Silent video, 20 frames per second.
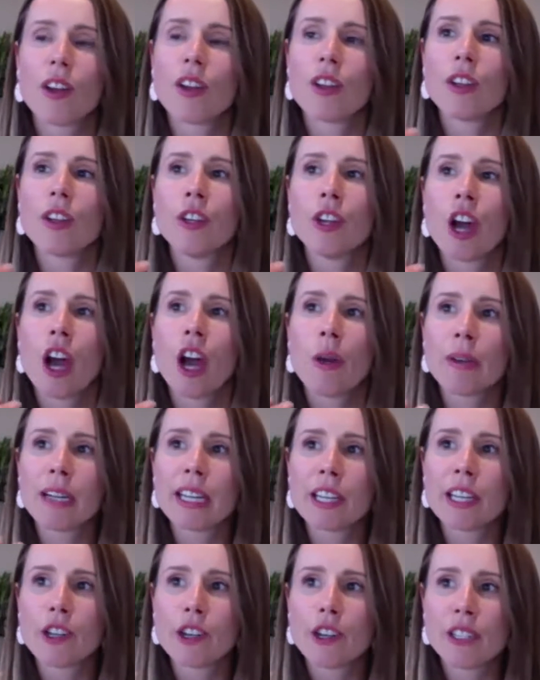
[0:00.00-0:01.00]
I
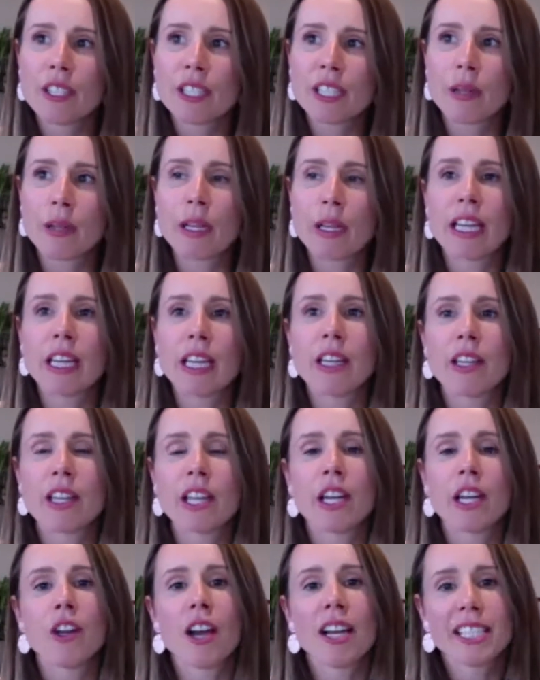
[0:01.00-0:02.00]
really noticed it in
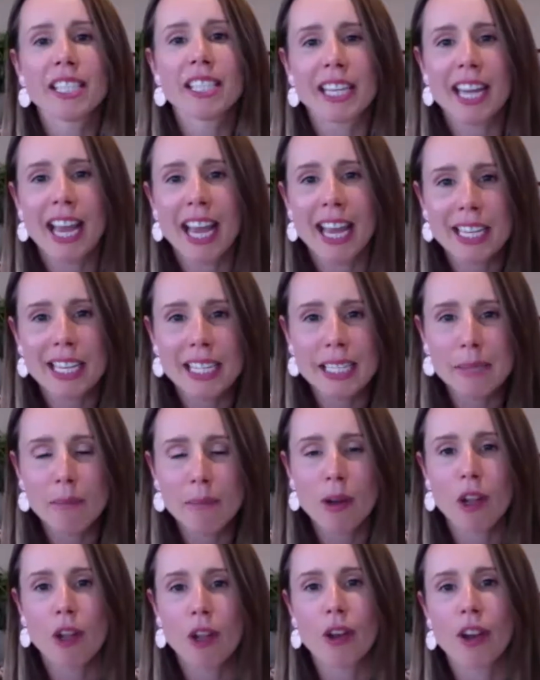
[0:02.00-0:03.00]
the 1980s
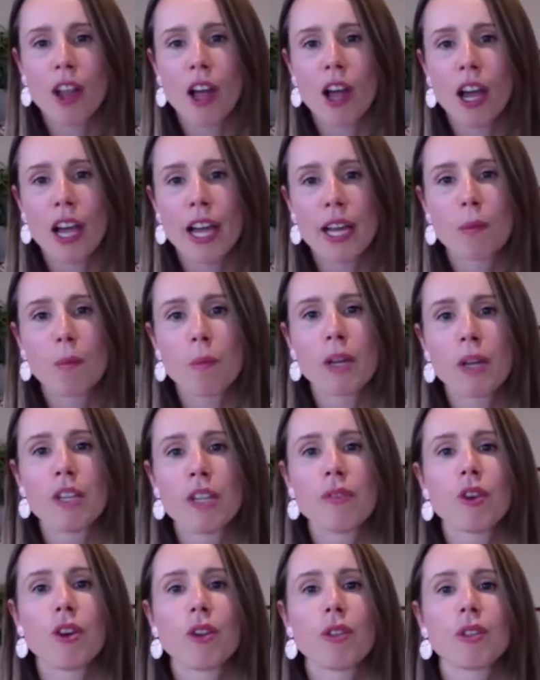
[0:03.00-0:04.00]
plot line, where
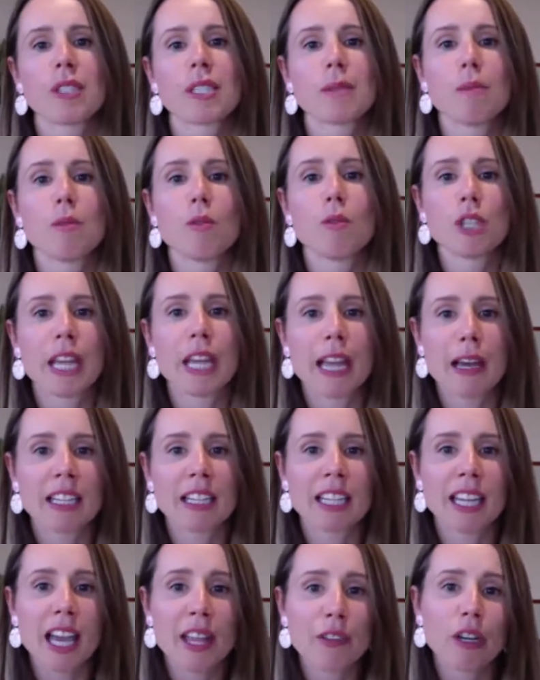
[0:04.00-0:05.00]
you've got the small town
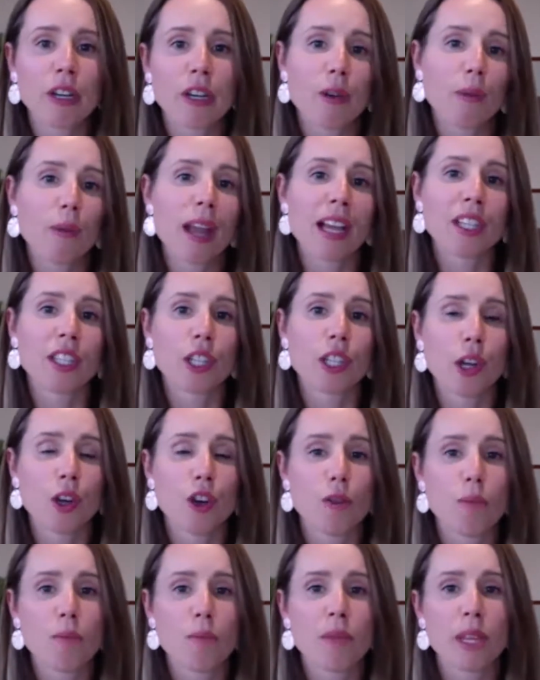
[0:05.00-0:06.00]
gathering around to
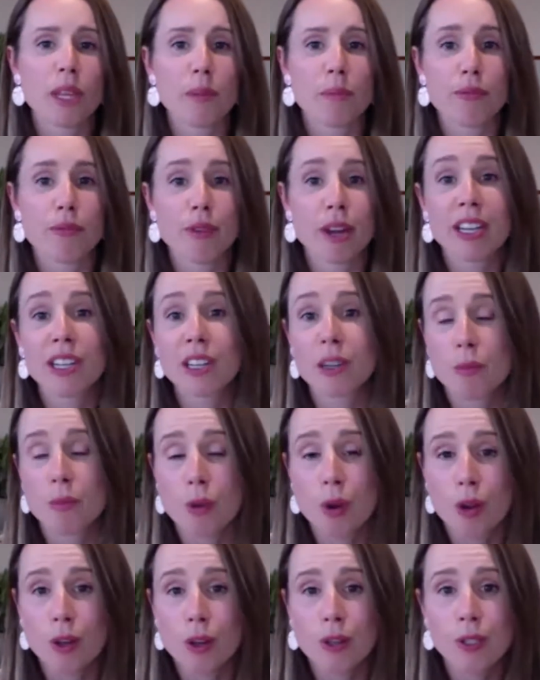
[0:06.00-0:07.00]
help the pregnant
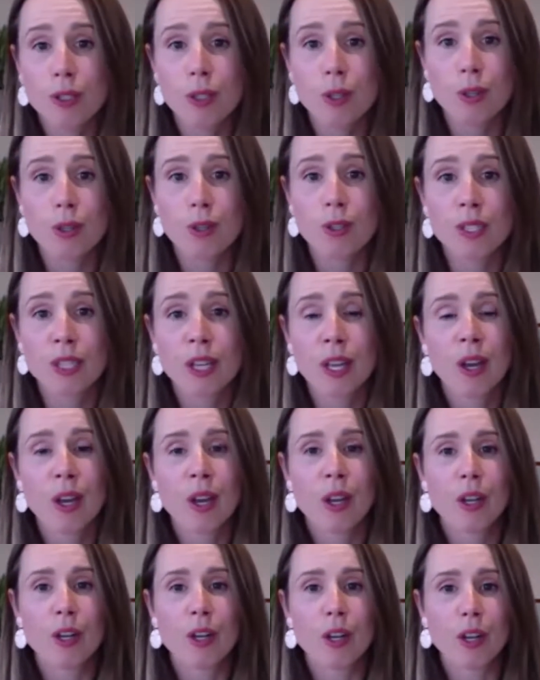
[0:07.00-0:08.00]
Rose, who's,
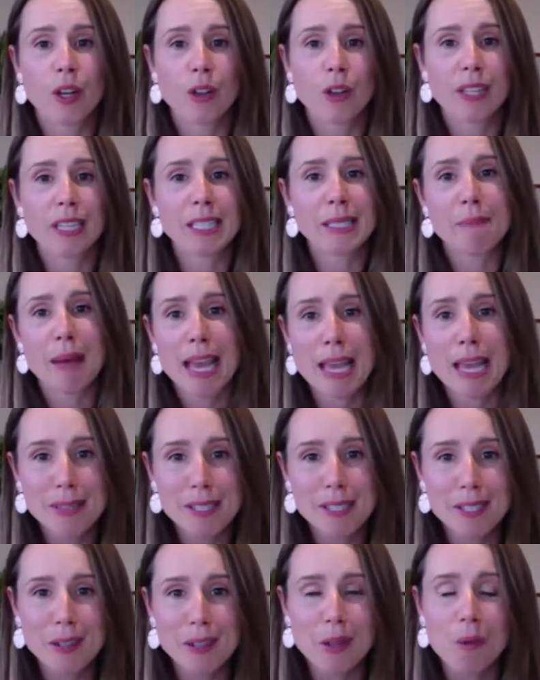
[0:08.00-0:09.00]
got these
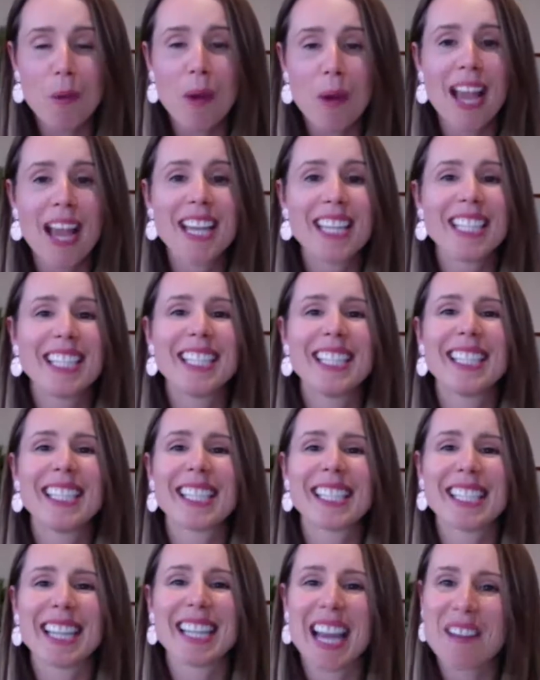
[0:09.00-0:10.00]
babies on the way. She
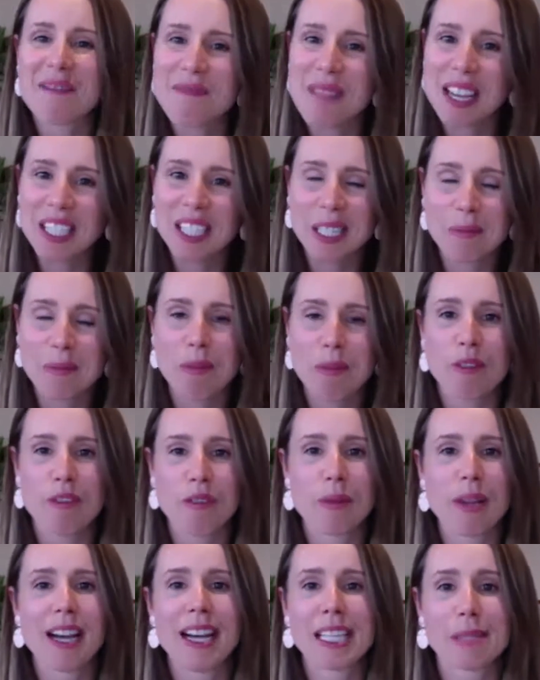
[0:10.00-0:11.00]
doesn't have much support
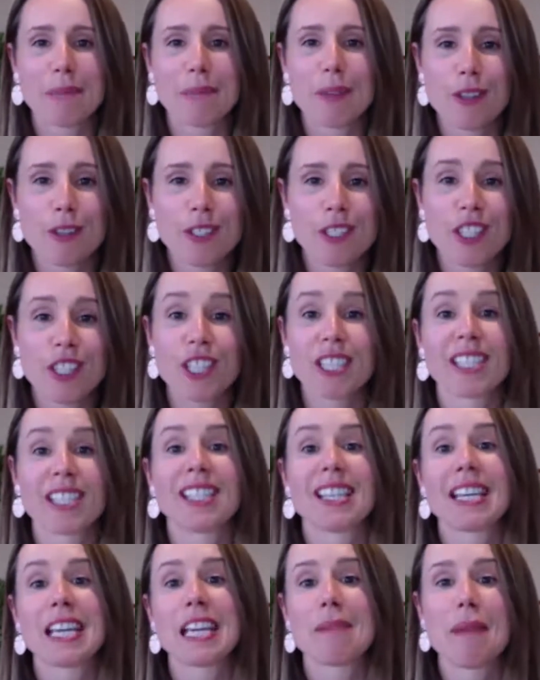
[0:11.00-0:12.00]
from her husband, who's just
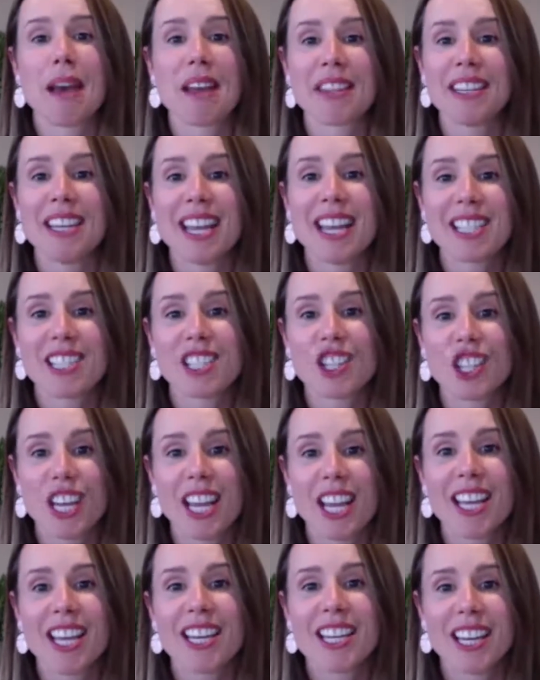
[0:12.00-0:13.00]
thinking about the next
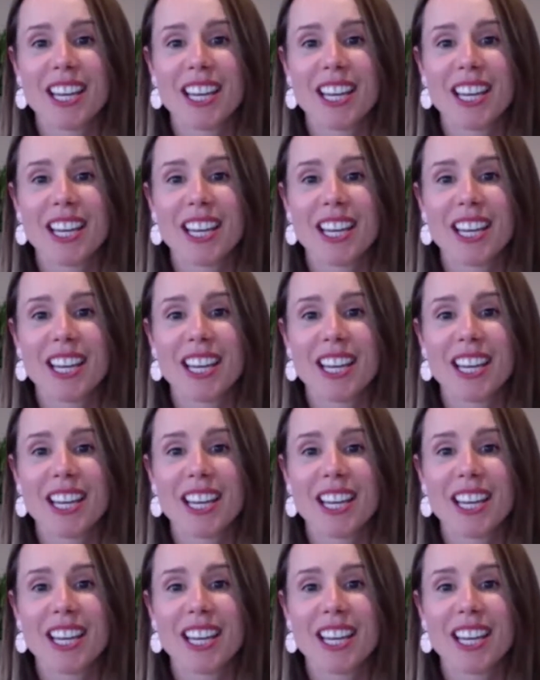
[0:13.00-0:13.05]
shed.